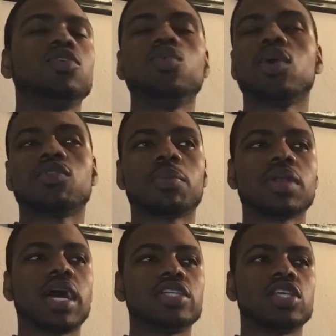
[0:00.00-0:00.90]
you weren't
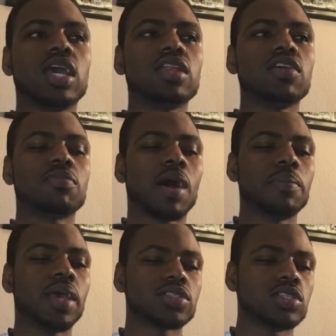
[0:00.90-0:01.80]
replying to any of my
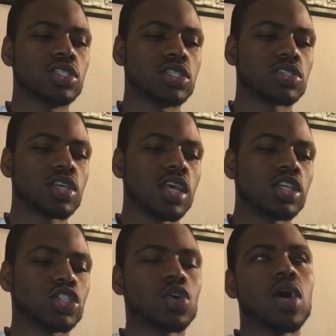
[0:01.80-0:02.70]
messages,
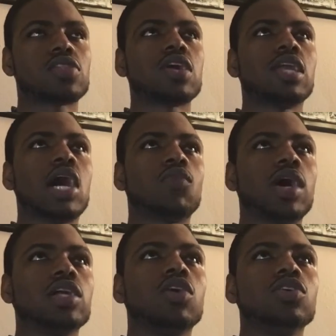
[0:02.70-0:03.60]
so I thought I'd
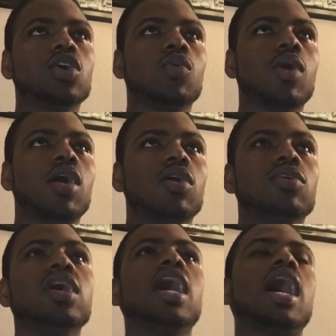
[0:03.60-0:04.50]
write it on your
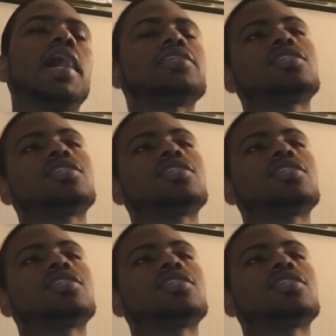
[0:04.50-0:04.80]
wall. I